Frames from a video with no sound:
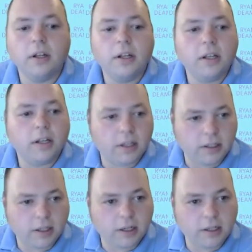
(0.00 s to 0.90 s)
and
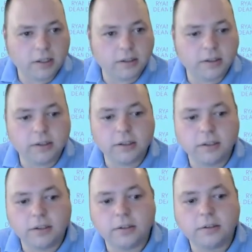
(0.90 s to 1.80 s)
then the
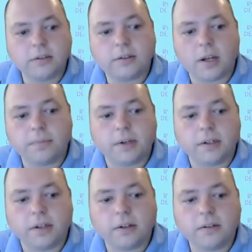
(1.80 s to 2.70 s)
top 10
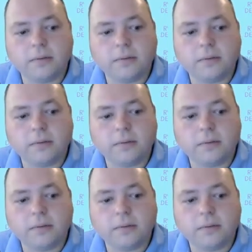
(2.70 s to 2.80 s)
customers